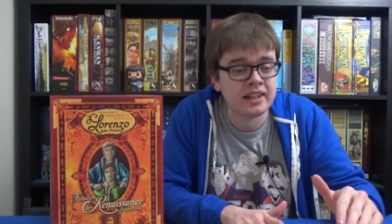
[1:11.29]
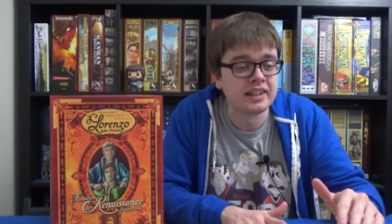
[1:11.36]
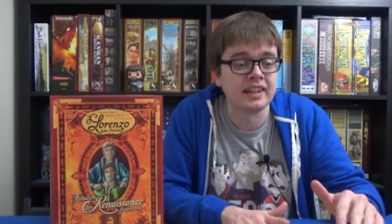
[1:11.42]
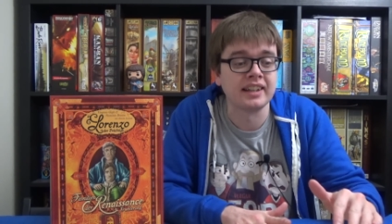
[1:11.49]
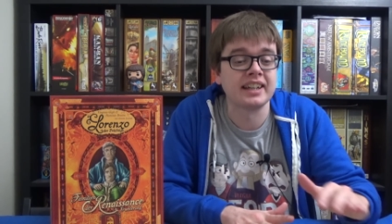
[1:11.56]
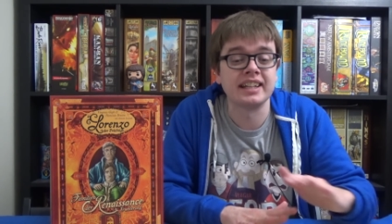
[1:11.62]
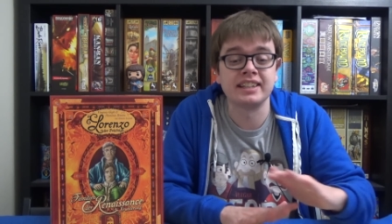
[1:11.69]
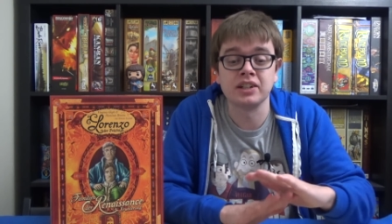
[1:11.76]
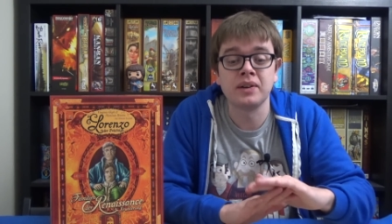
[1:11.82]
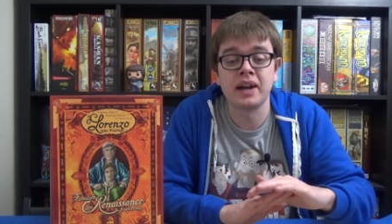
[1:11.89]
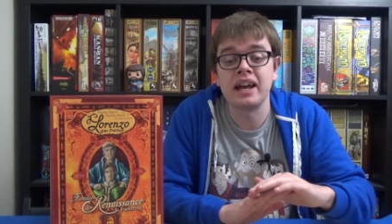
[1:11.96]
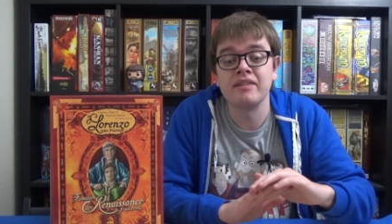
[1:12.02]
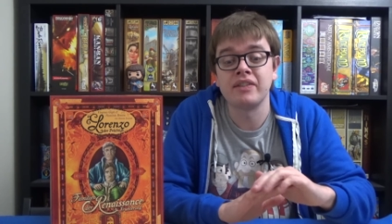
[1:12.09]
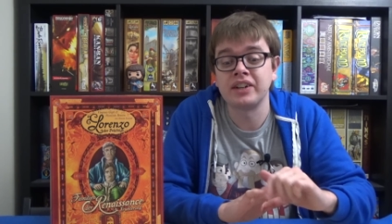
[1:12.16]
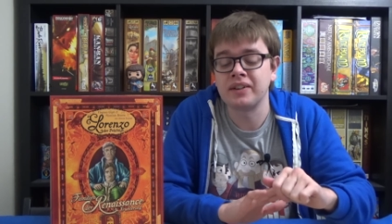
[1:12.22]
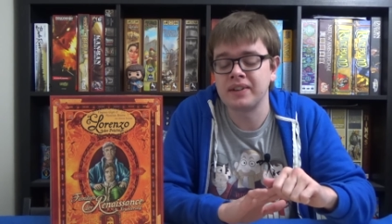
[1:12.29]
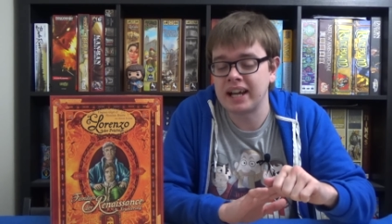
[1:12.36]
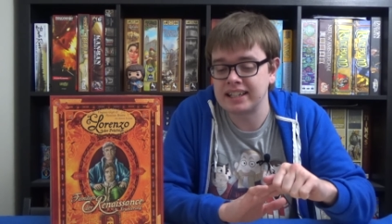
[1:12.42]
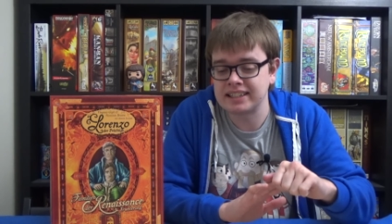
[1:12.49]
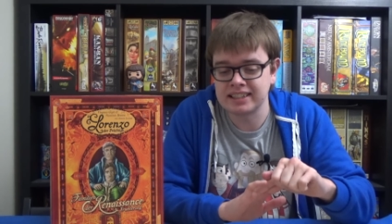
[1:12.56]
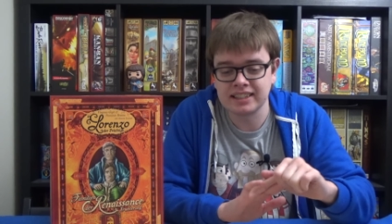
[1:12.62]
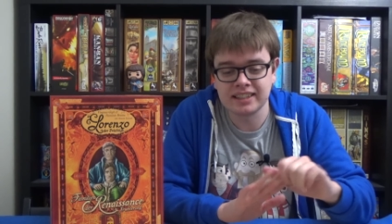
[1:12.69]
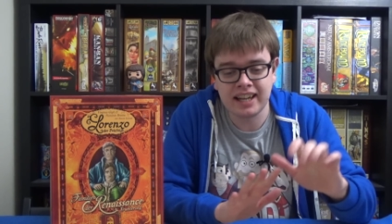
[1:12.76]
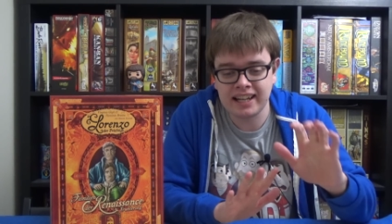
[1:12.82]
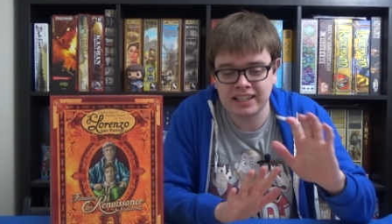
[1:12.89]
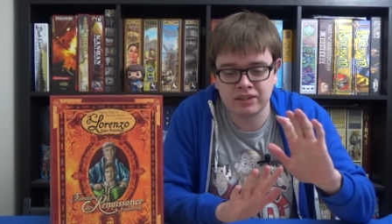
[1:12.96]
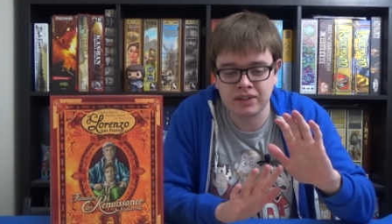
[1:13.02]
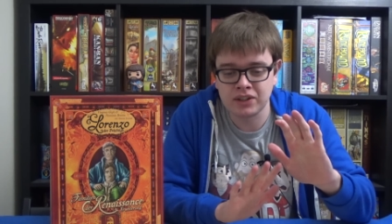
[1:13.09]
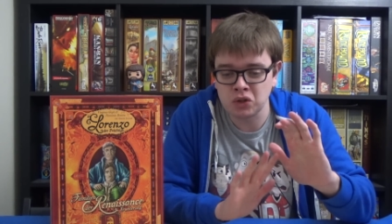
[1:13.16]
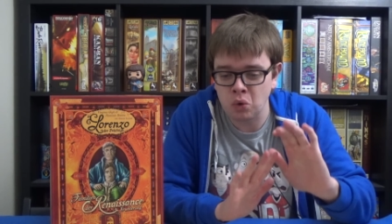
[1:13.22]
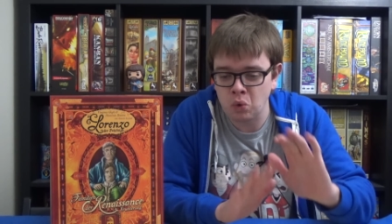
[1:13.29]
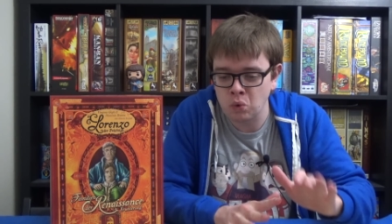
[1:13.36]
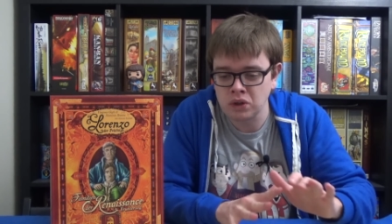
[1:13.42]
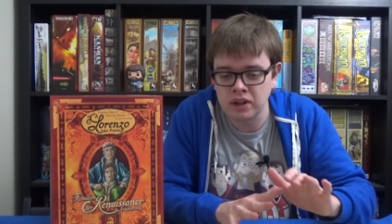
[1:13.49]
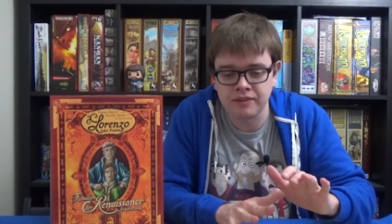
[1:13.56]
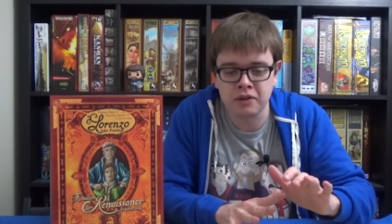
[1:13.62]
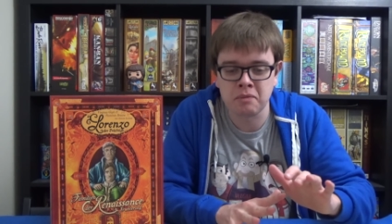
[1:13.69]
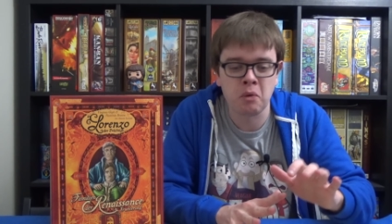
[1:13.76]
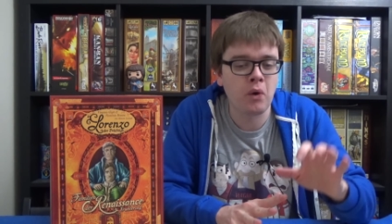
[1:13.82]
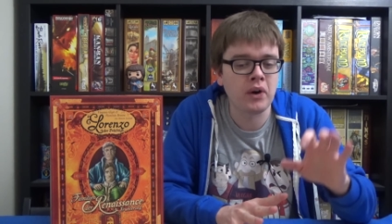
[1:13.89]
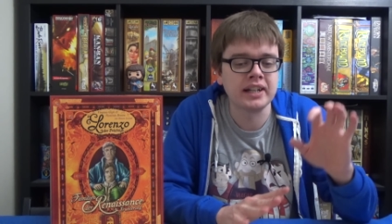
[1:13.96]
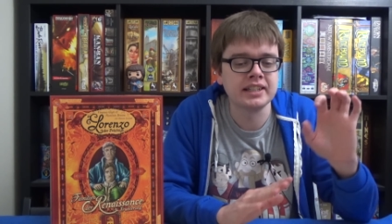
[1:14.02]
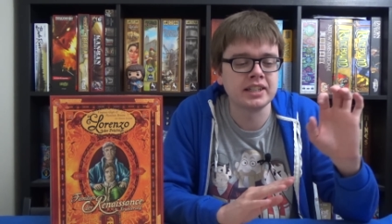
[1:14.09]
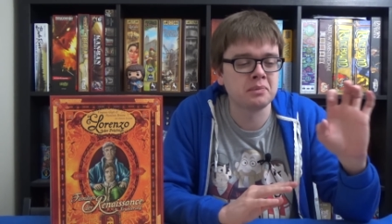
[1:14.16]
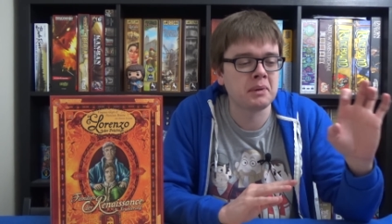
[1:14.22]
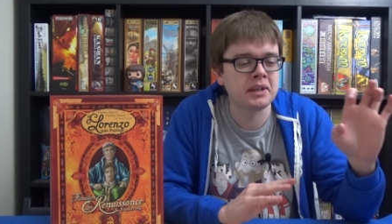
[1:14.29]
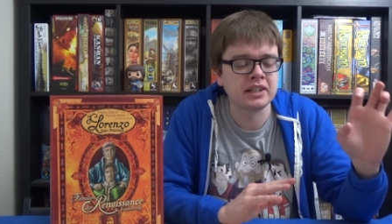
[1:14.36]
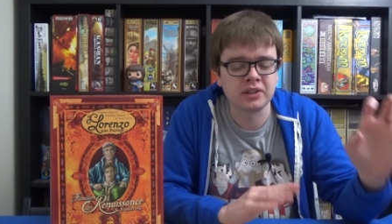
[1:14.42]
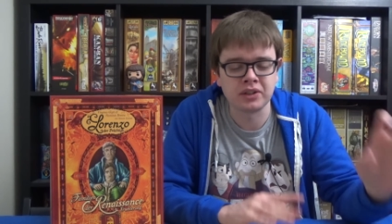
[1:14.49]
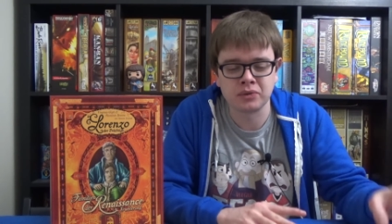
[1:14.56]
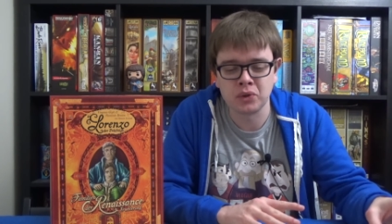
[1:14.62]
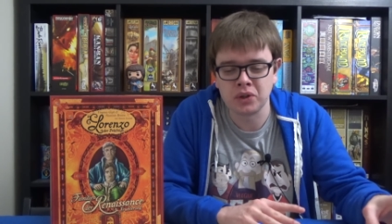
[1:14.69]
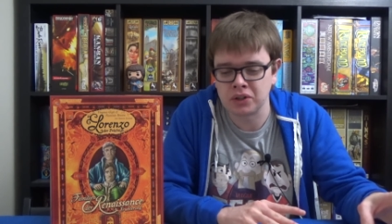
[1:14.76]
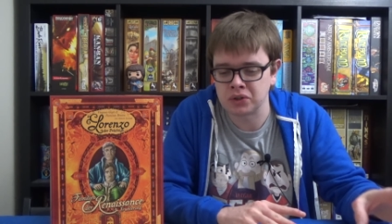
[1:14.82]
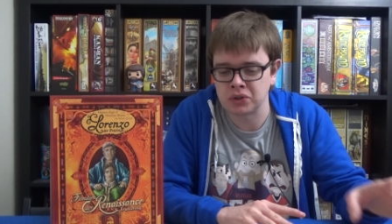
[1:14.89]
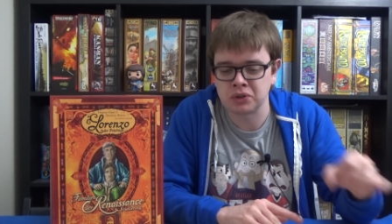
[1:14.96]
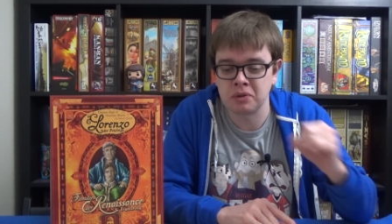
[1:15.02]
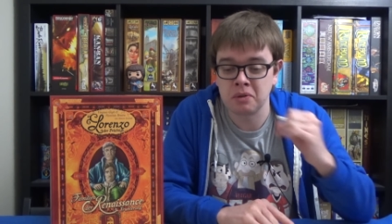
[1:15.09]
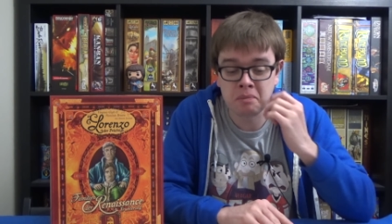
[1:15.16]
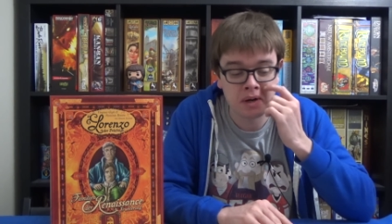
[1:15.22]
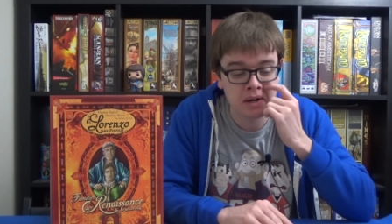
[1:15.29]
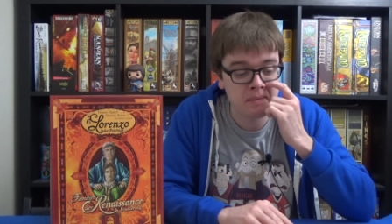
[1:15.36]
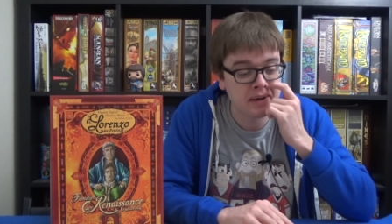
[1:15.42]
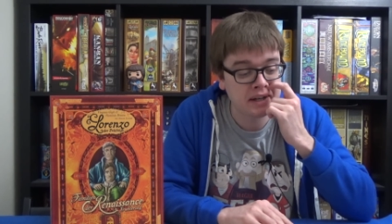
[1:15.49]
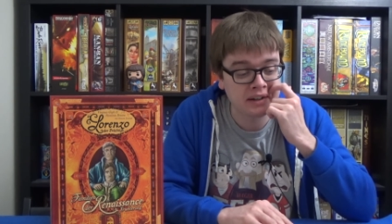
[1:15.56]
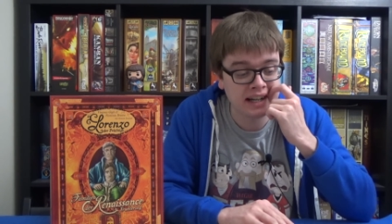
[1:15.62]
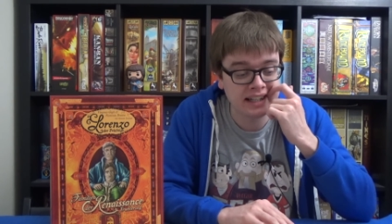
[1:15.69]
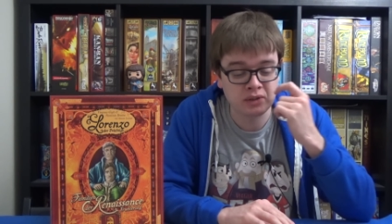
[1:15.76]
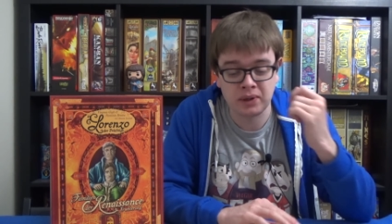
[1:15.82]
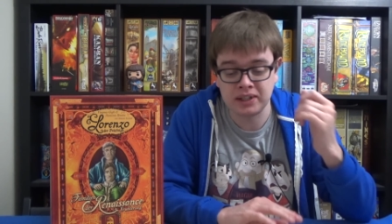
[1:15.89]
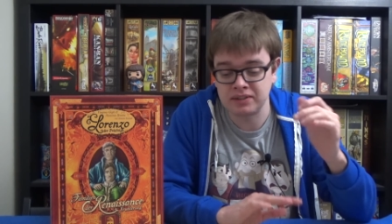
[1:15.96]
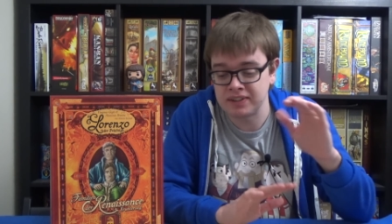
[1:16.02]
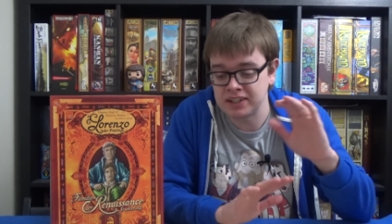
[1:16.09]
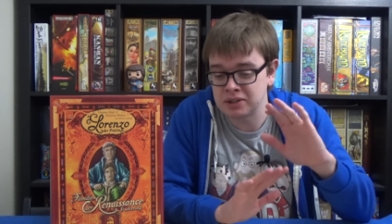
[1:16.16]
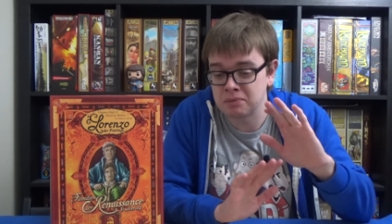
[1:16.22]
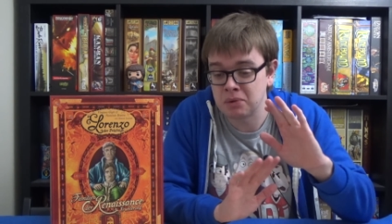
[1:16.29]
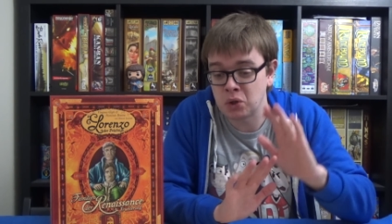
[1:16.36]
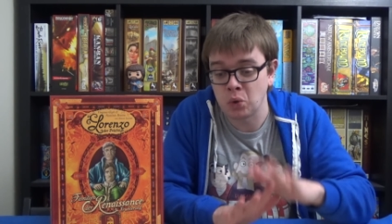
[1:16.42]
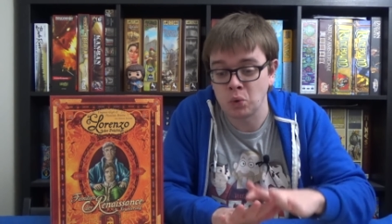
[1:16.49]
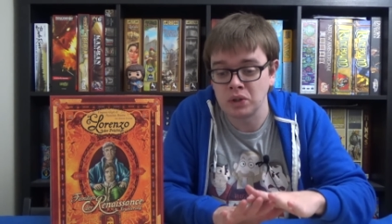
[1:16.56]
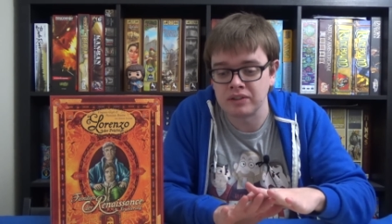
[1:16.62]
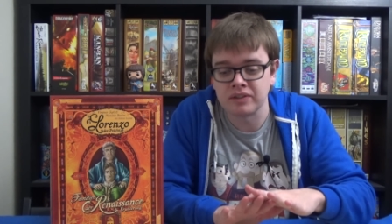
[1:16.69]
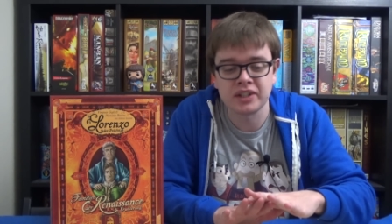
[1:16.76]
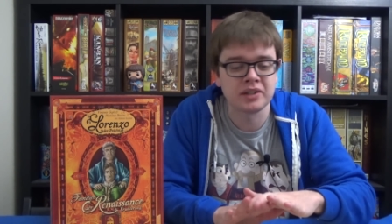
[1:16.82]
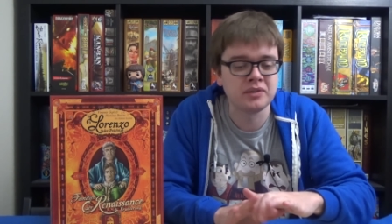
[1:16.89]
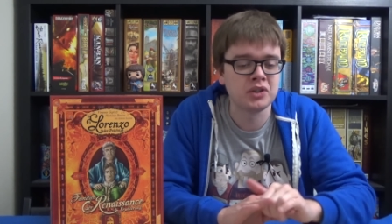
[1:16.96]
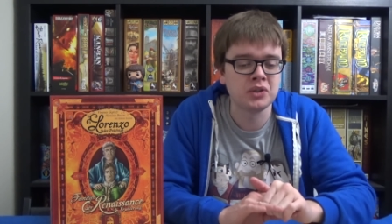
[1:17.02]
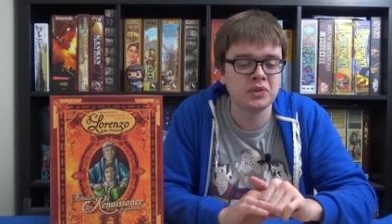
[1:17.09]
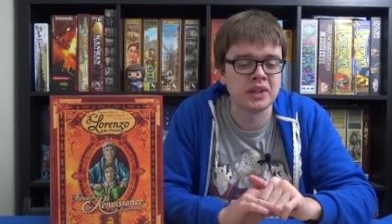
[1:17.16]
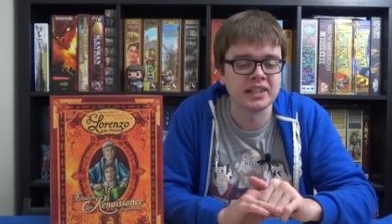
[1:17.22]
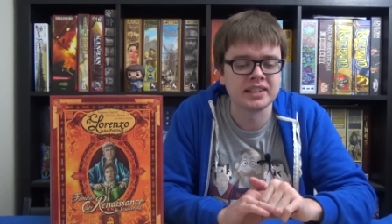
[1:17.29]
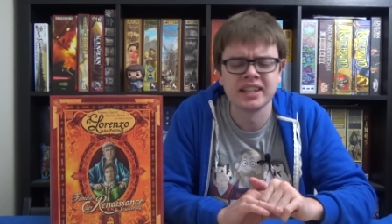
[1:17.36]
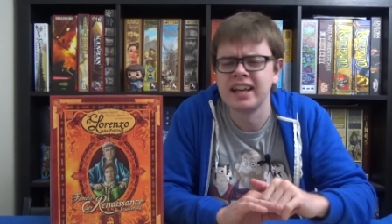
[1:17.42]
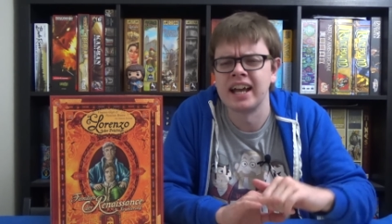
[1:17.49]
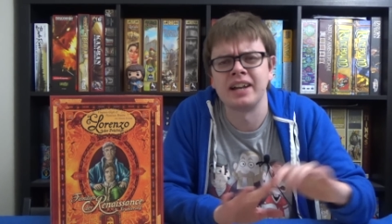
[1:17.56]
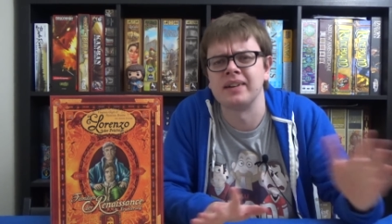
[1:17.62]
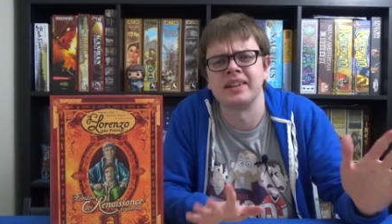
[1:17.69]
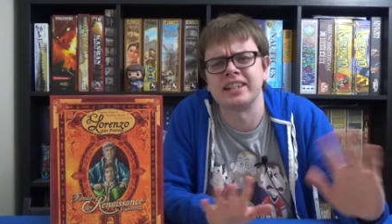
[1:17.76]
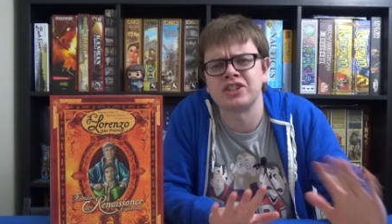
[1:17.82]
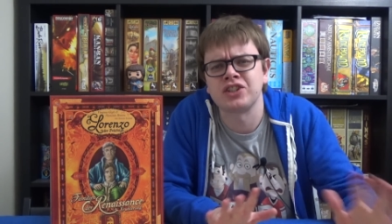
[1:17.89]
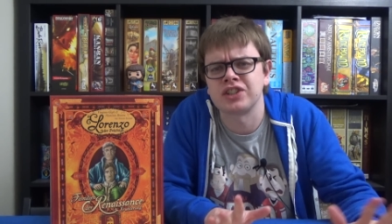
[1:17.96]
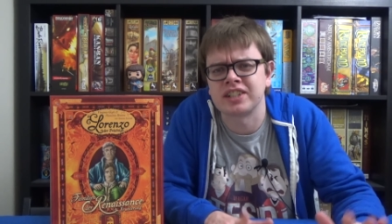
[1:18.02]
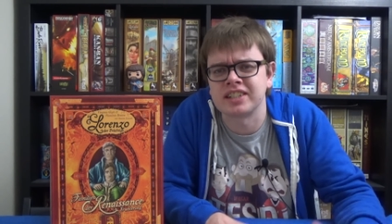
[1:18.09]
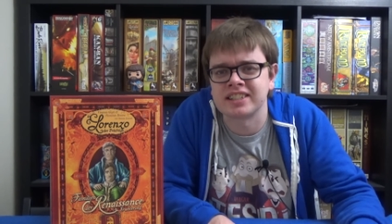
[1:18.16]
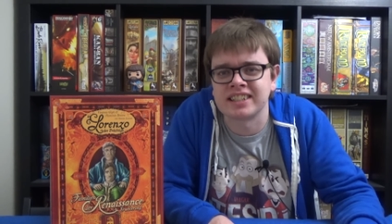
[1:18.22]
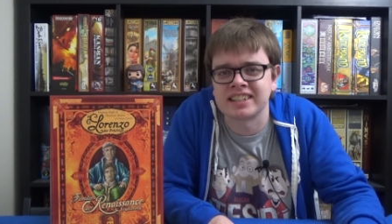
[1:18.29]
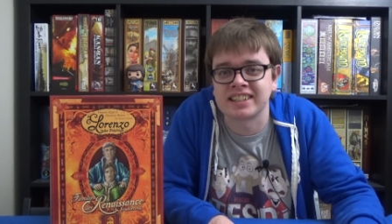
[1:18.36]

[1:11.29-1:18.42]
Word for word: Like, it's okay if I don't get to activate all of them or I need to spend a load of works or something, but I might not get to activate them at all if I don't do this. Anyway, that's just as an